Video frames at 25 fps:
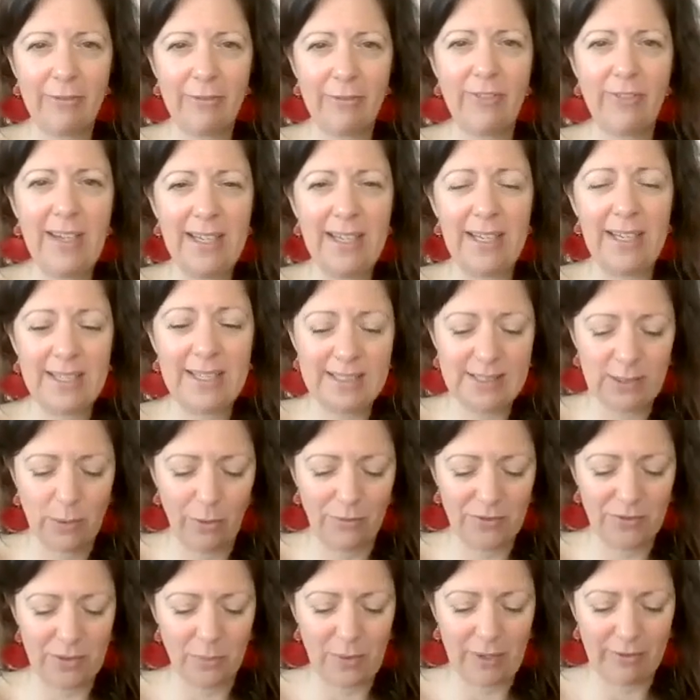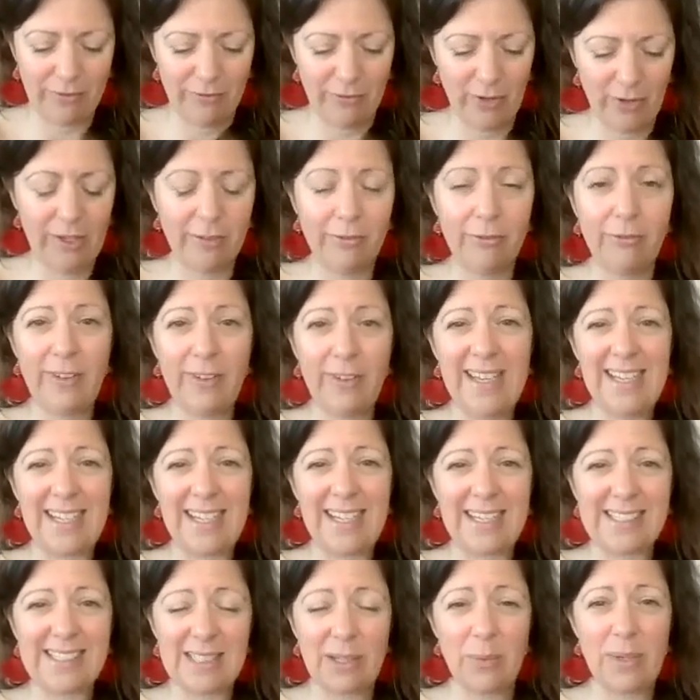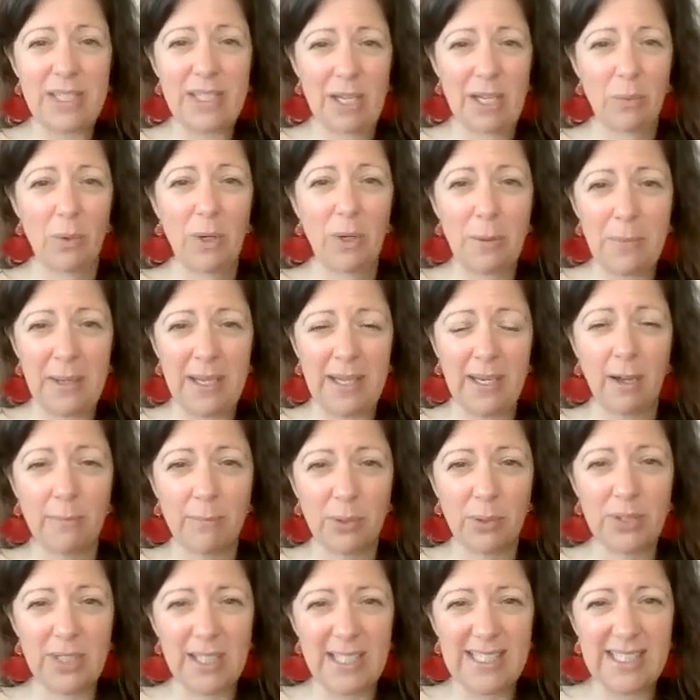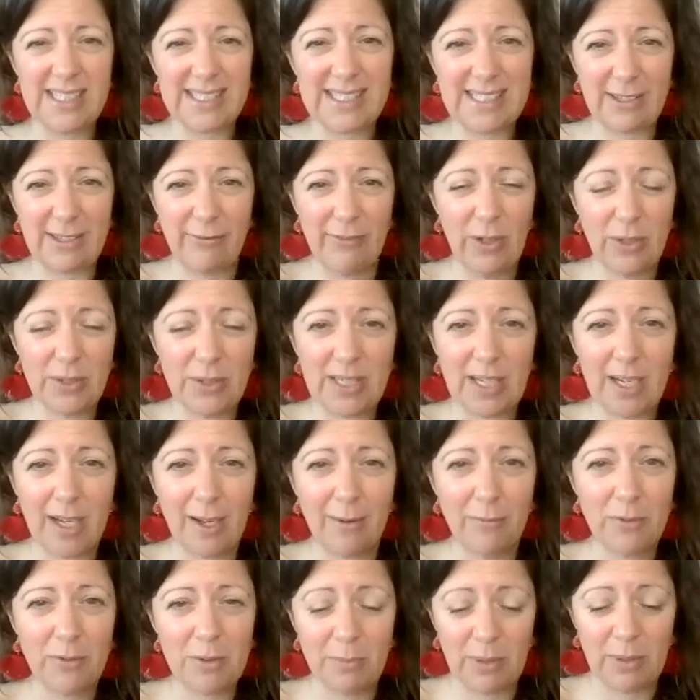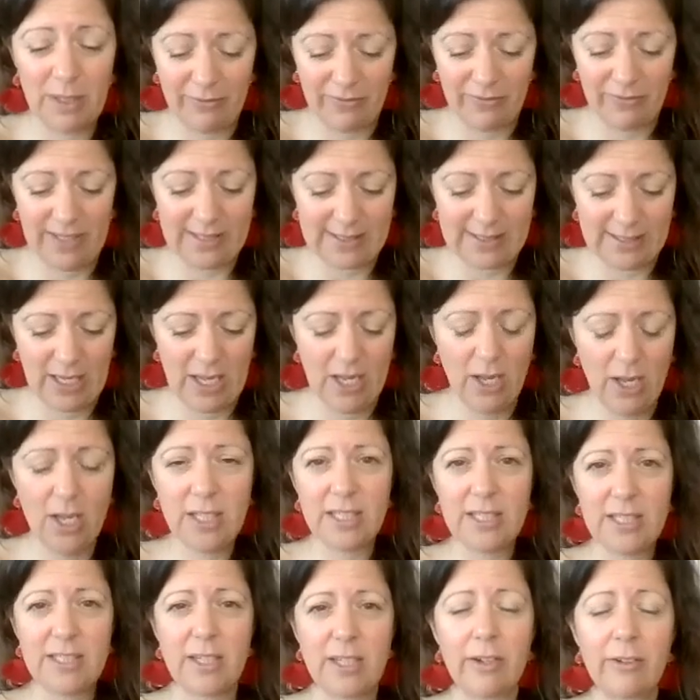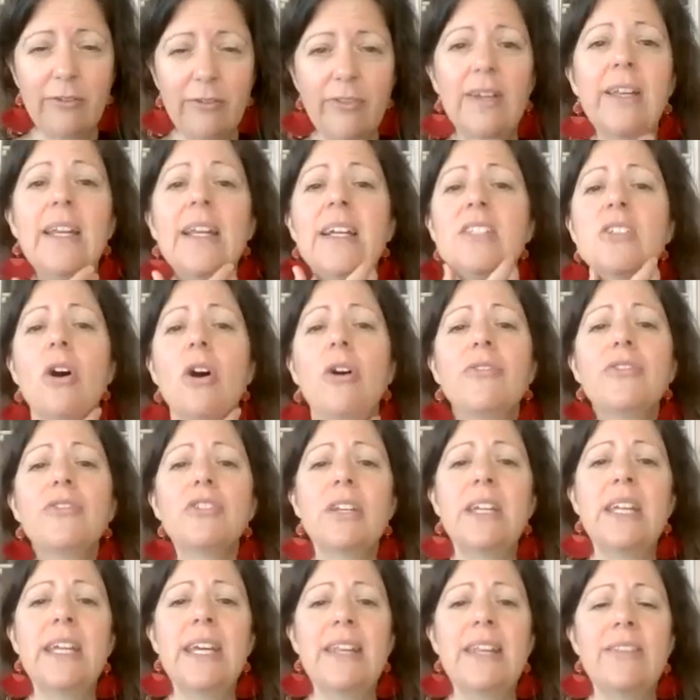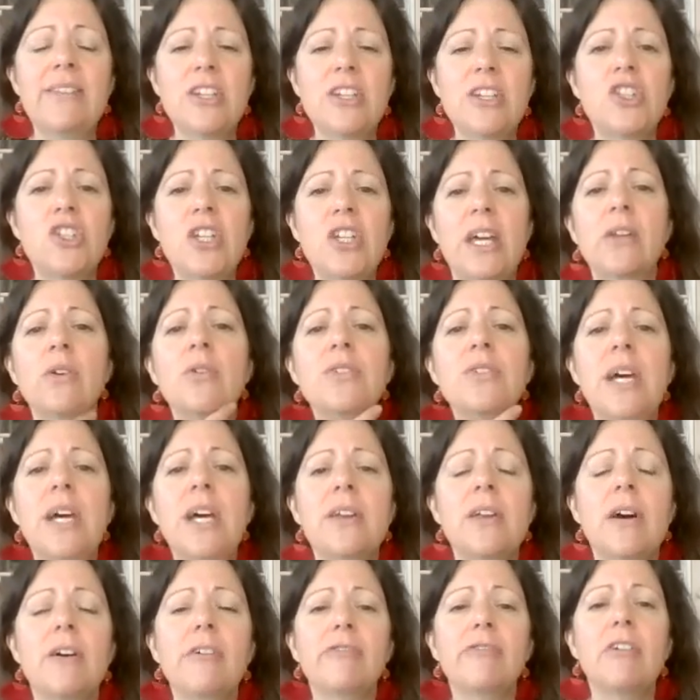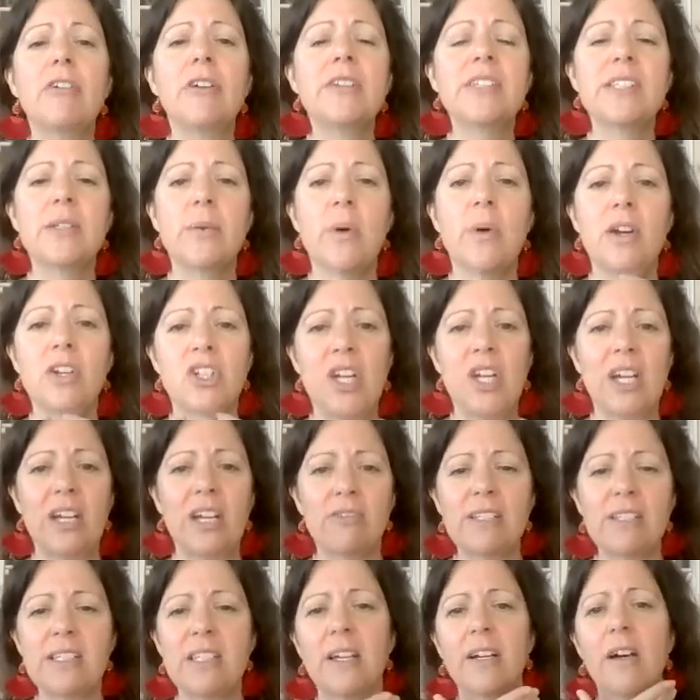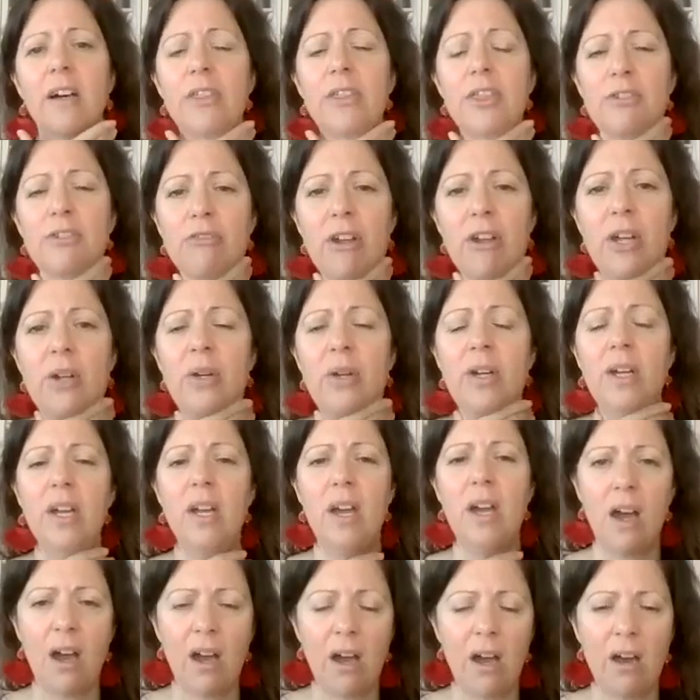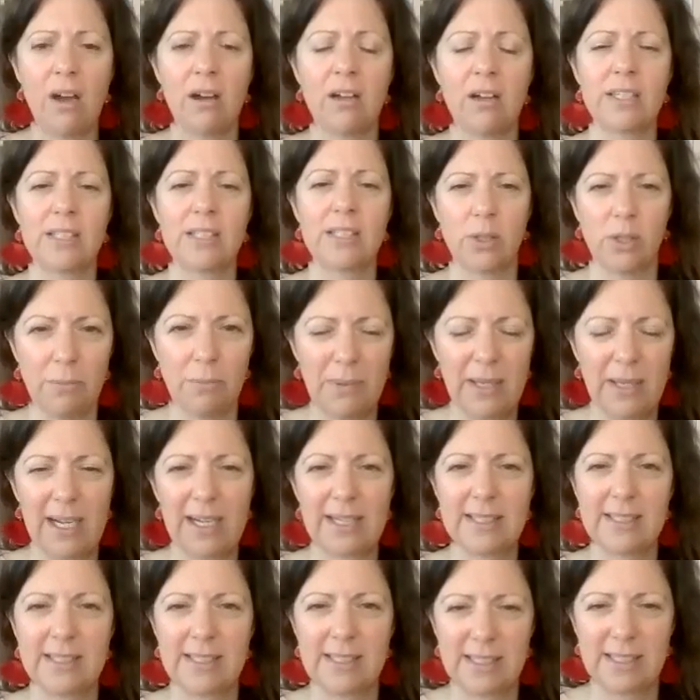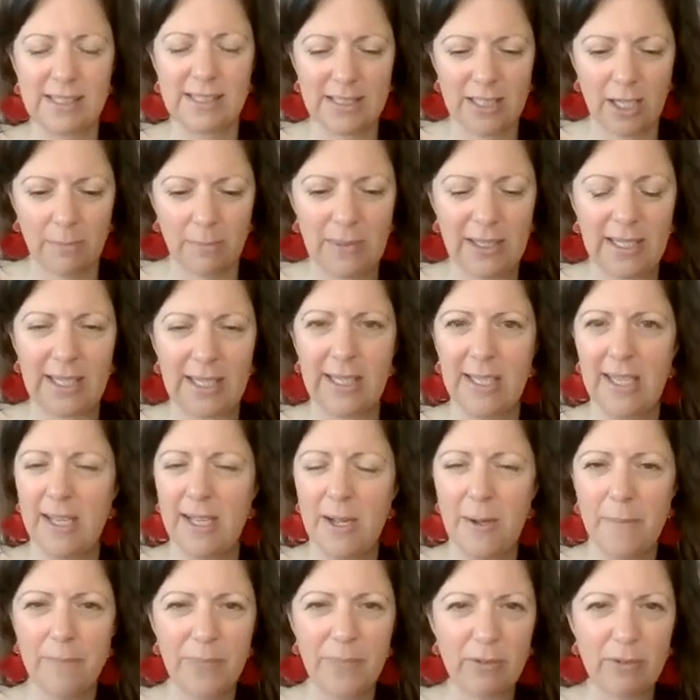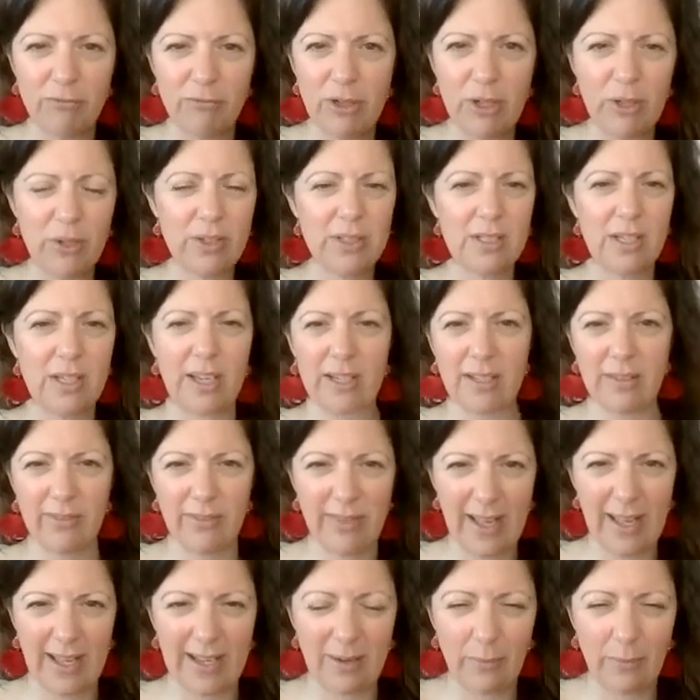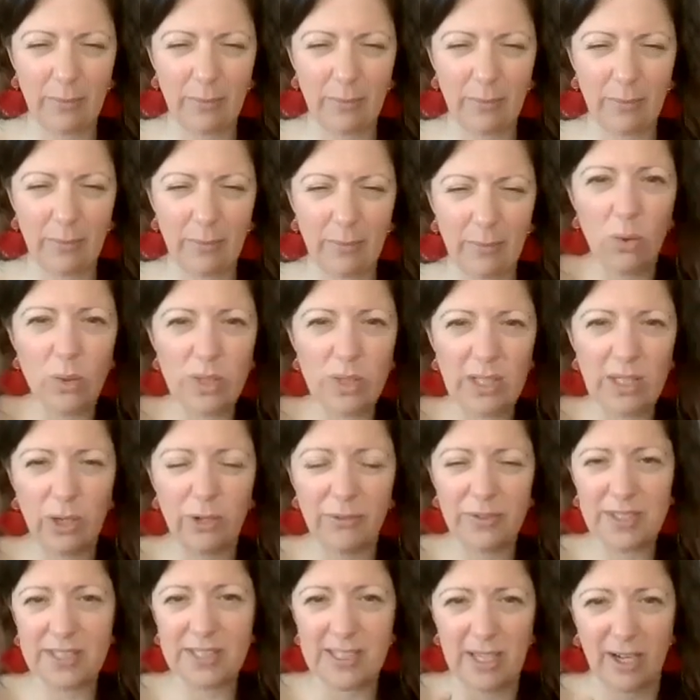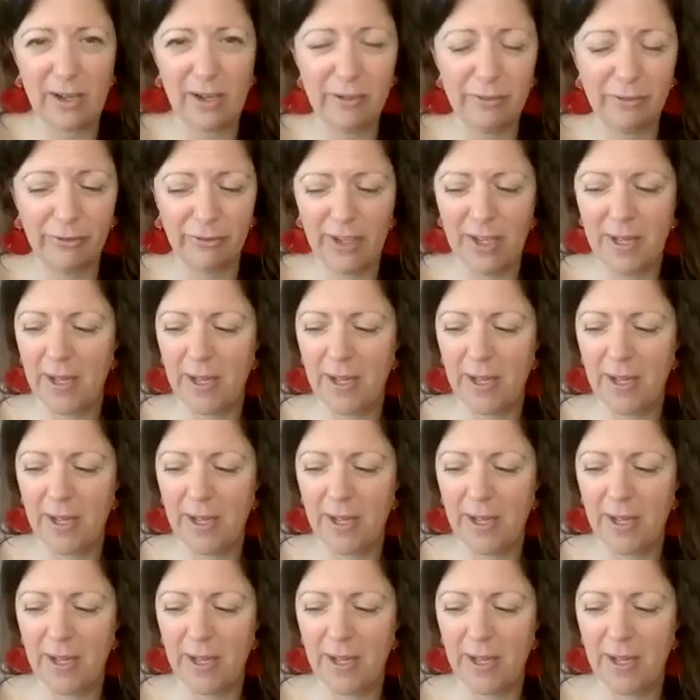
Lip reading: feeling, and so often we're full of feelings, so we don't want to be in our bodies because it feels uncomfortable if these stuck feelings often in this channel down our front. So our chakras, like our throat, heart, solar plexus, tummy, roots, like that, we can hold a lot of stuff.